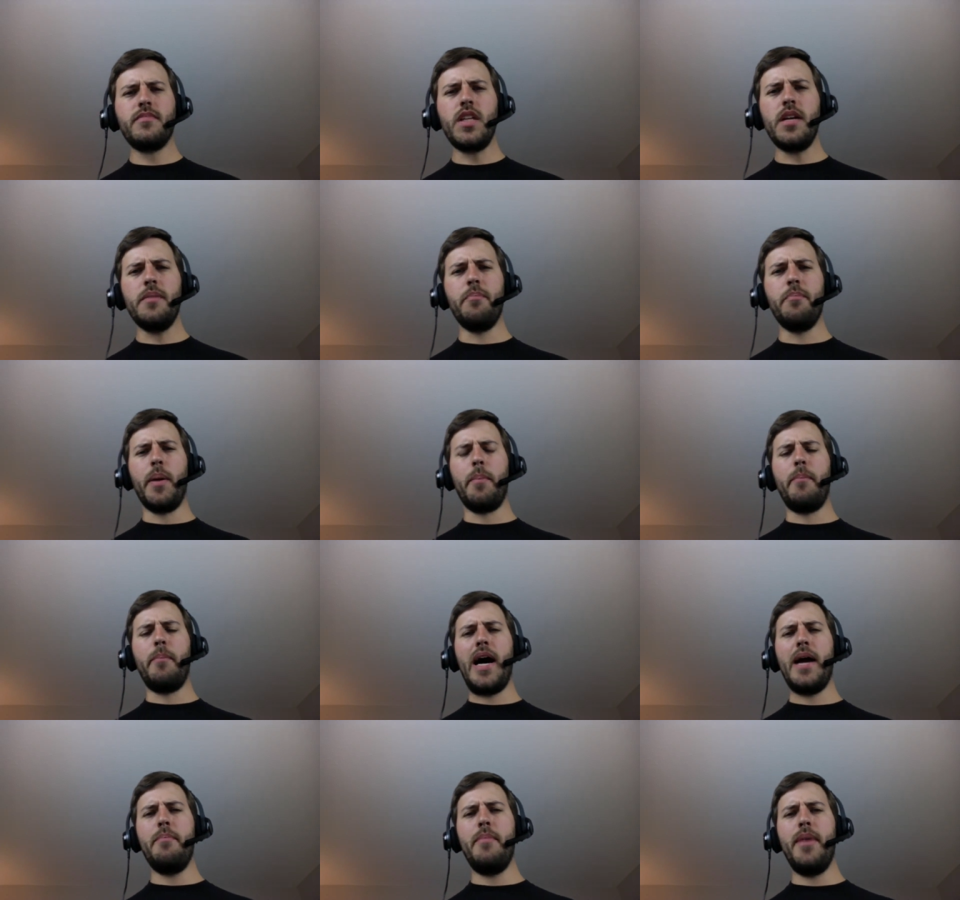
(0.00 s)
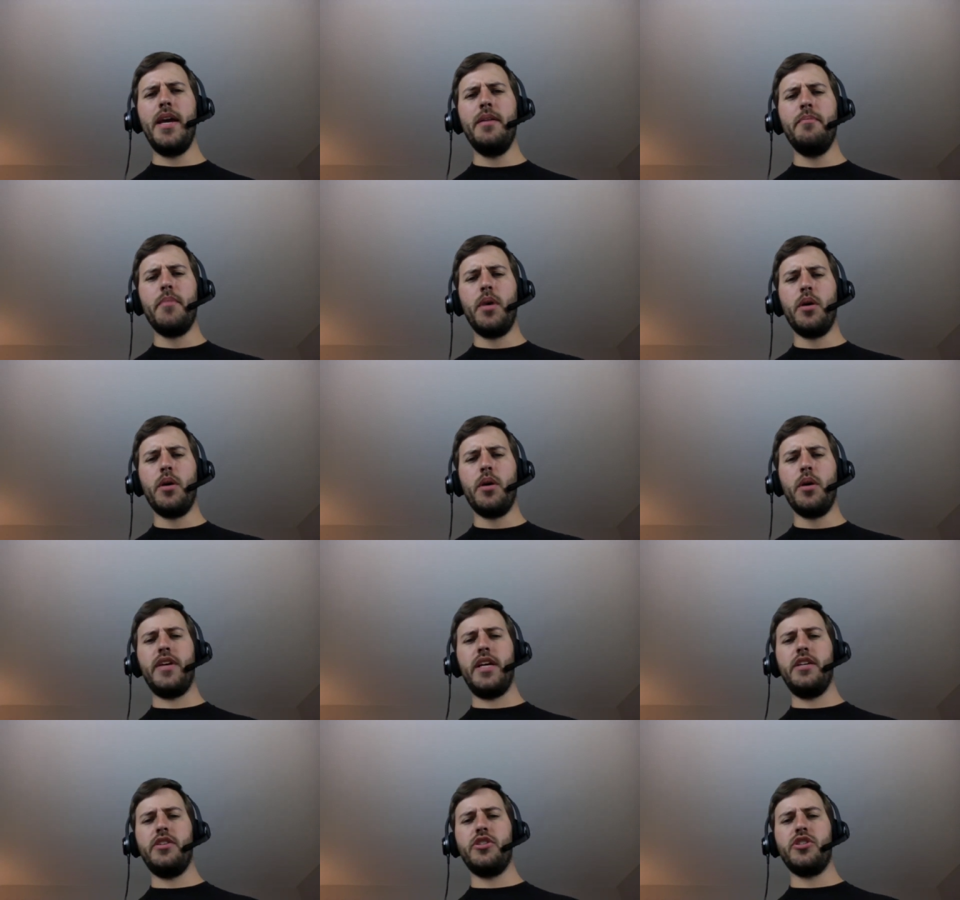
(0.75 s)
but my main
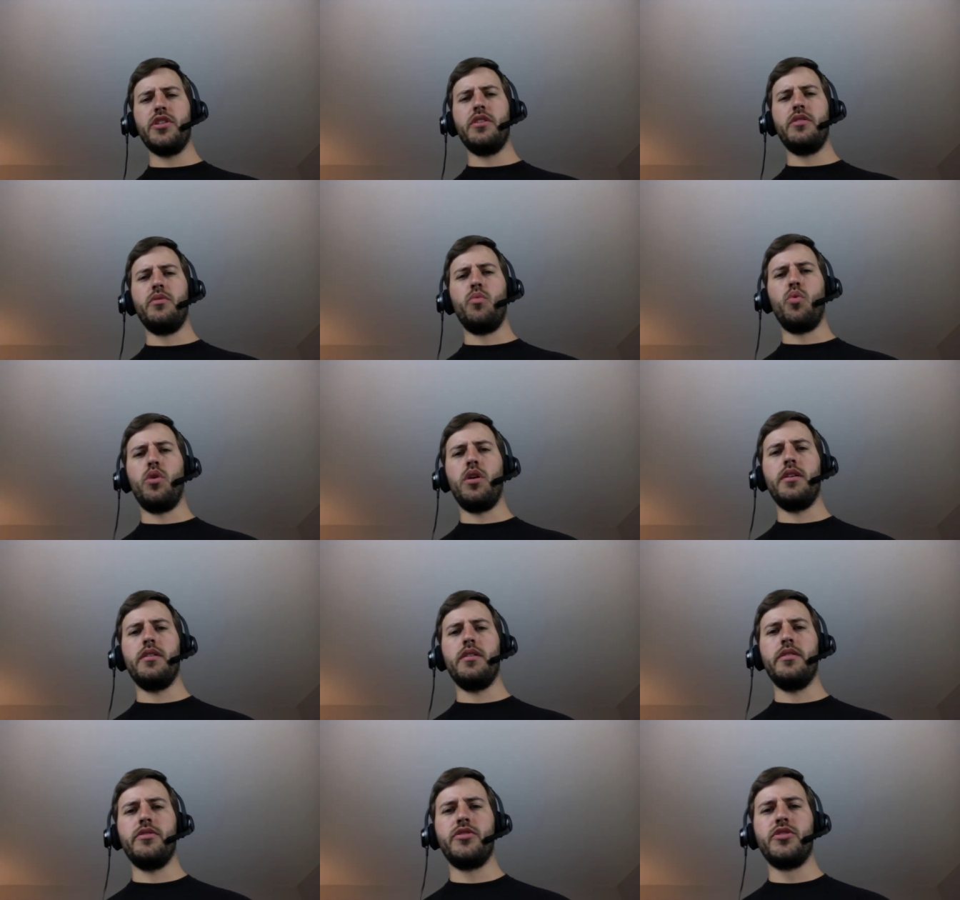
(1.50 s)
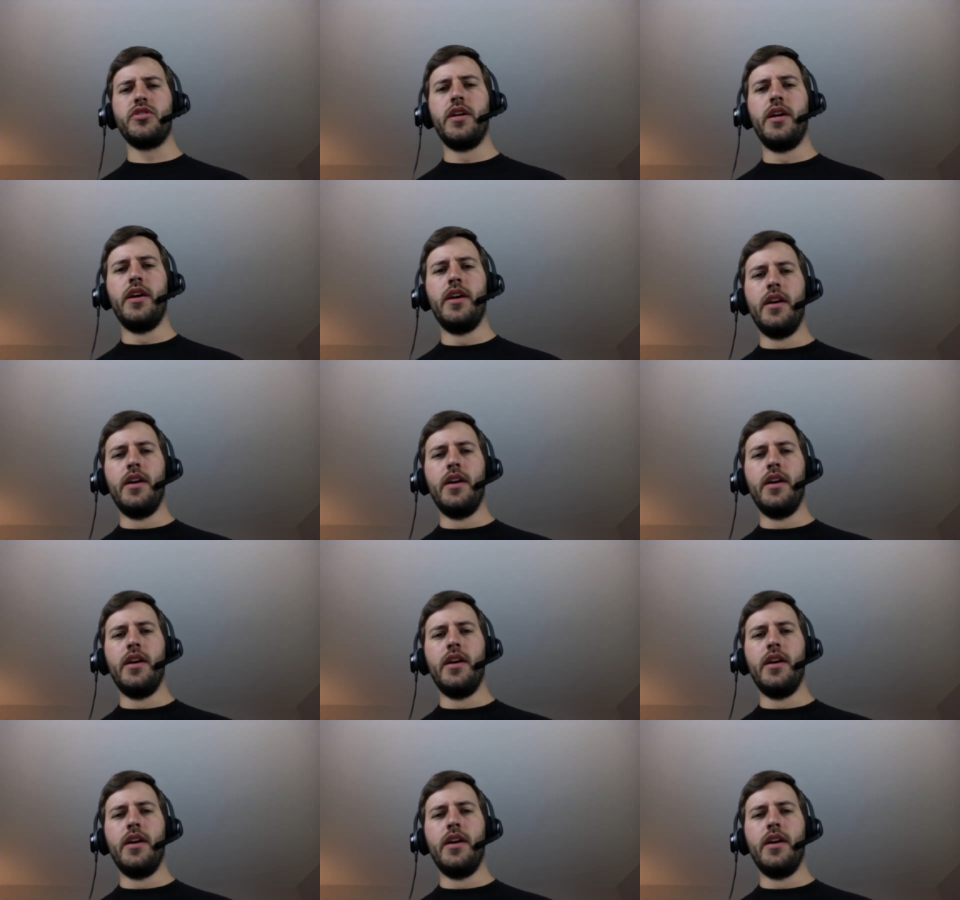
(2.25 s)
motivation was